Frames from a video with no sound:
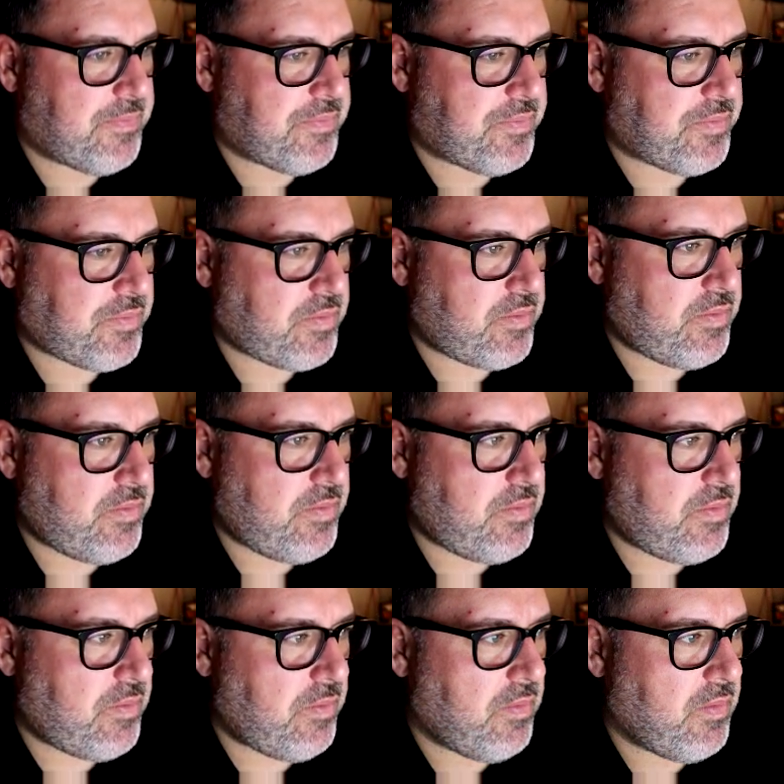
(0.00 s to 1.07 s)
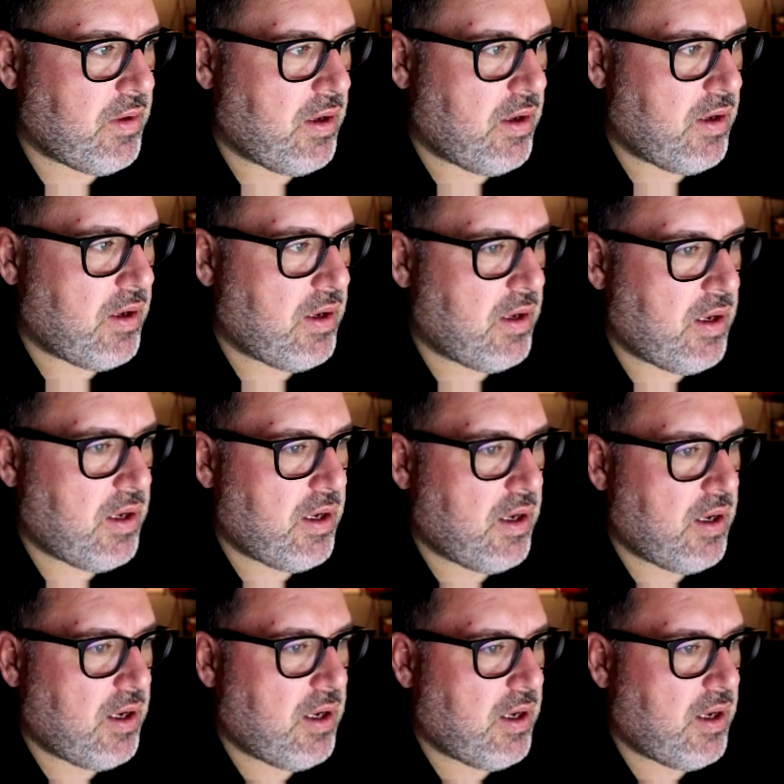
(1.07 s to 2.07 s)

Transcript: No one is speaking in this clip.